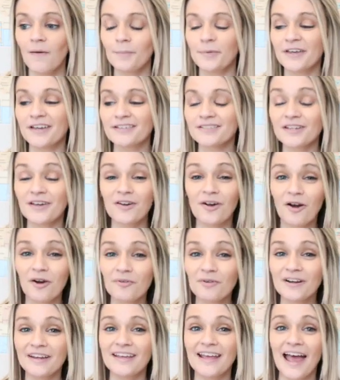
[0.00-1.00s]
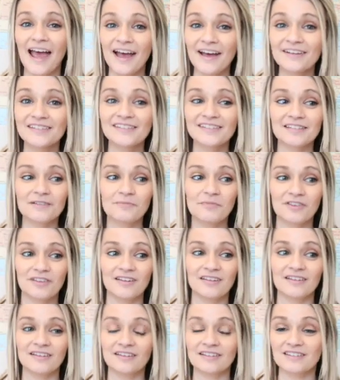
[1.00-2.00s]
because I already had some
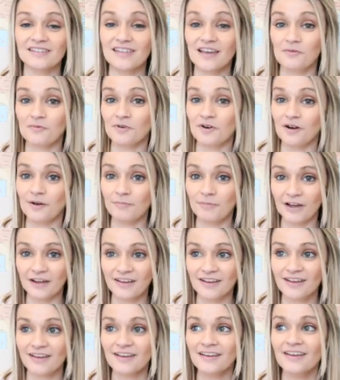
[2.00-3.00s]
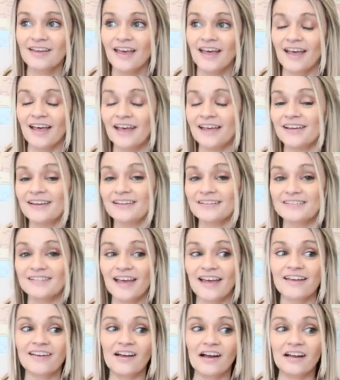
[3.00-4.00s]
things that were Abeka and
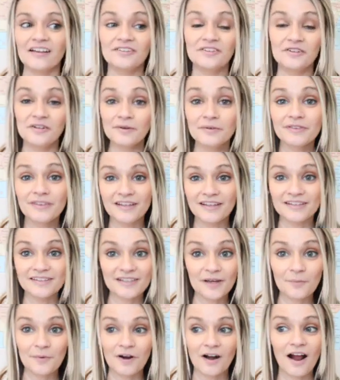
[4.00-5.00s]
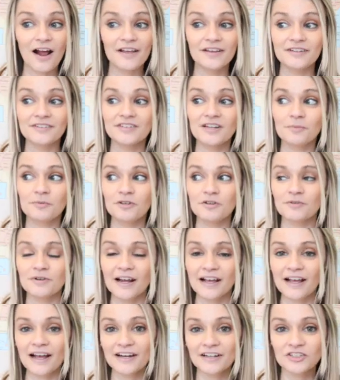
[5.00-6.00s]
I got new things that were IEW, and
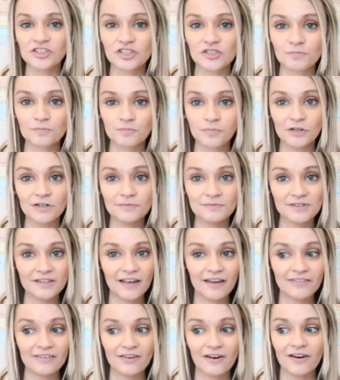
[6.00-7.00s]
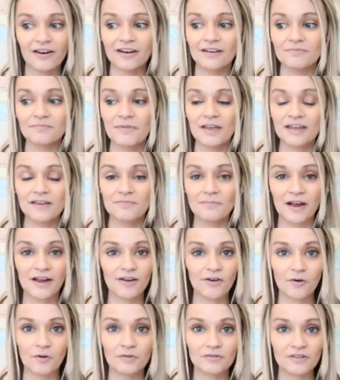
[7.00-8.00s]
I kind of just put them together and made
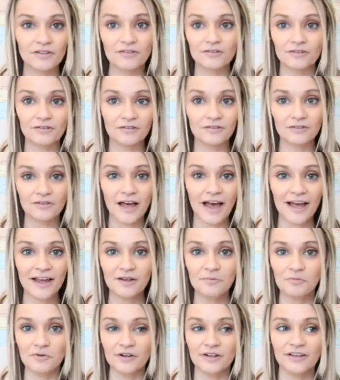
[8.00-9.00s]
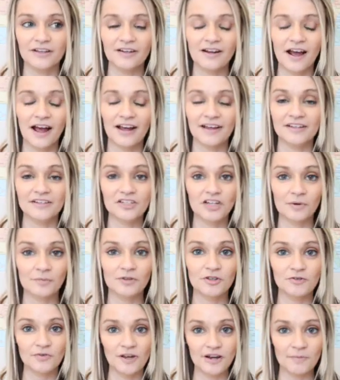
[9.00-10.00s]
my own little hybrid
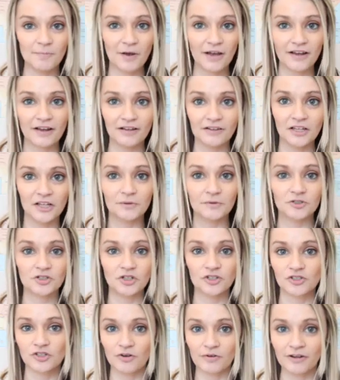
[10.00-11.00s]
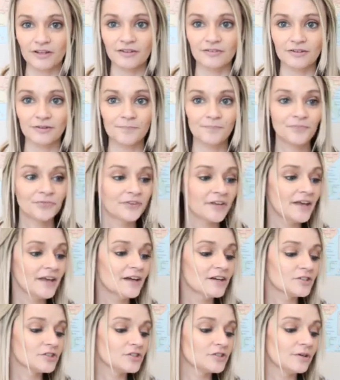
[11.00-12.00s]
IEW and Abeka language arts curriculum.
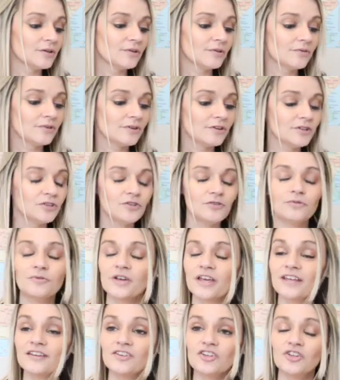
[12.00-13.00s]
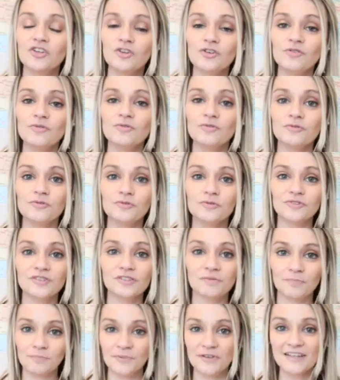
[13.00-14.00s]
So you can
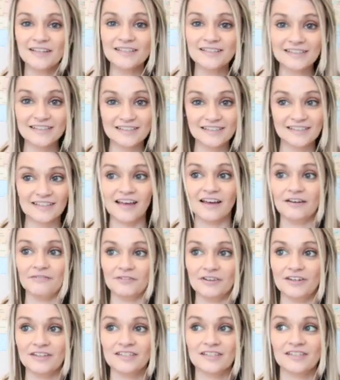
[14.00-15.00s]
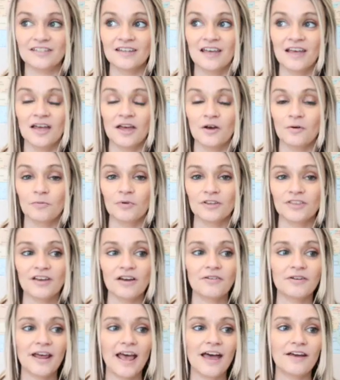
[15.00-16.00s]
use pieces of it
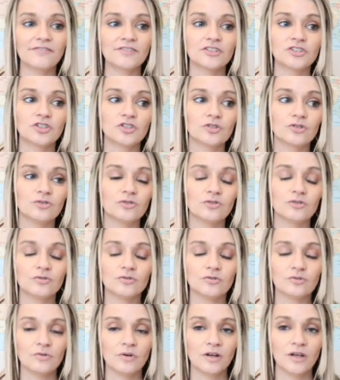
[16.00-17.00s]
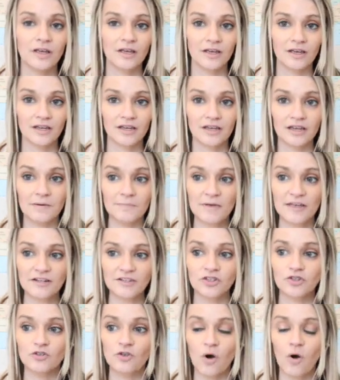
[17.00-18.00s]
without having to
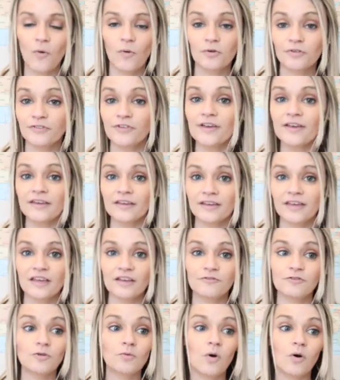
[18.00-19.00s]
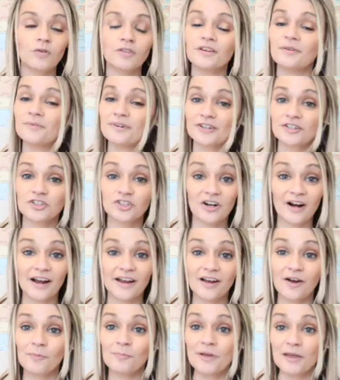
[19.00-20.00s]
commit to the whole thing if you only want to
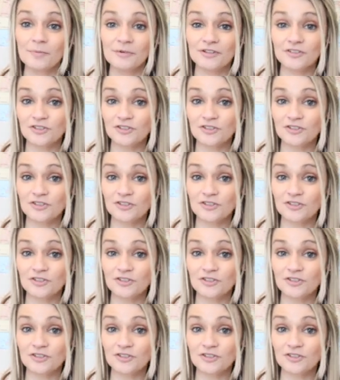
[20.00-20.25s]
try out maybe a